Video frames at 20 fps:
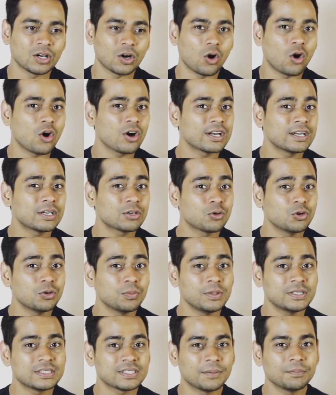Or it
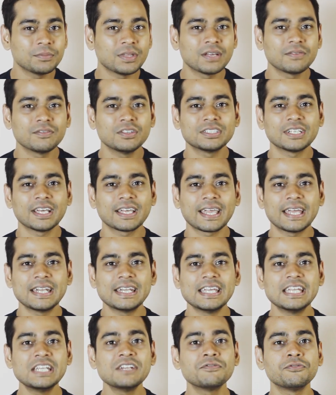could be something which I
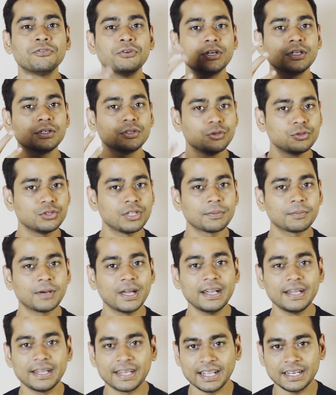can infer using my
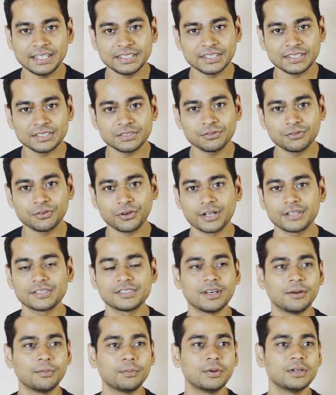intelligence. For
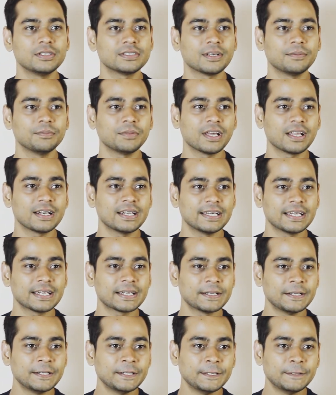example, something
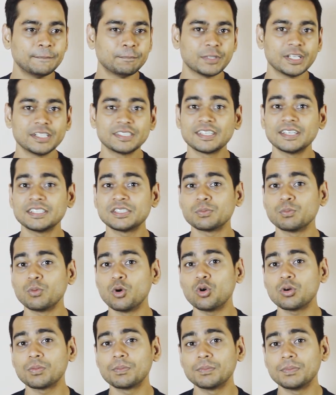like there is a
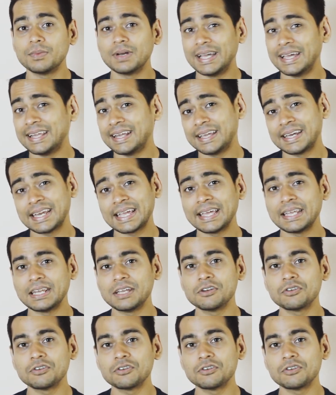smoke and I can